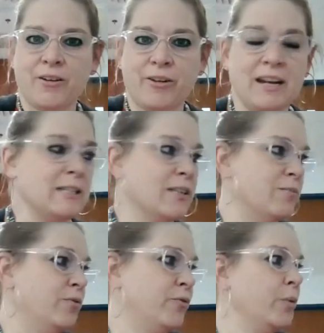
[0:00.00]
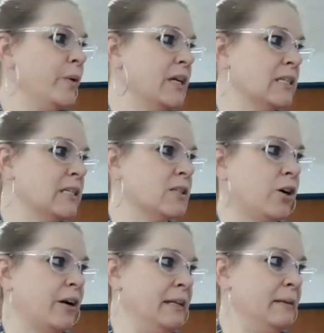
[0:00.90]
All right, so before we get
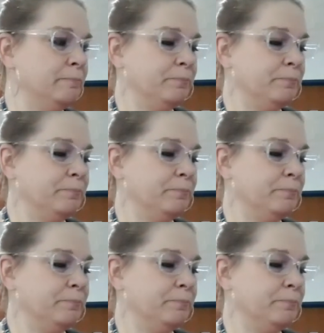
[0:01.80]
started,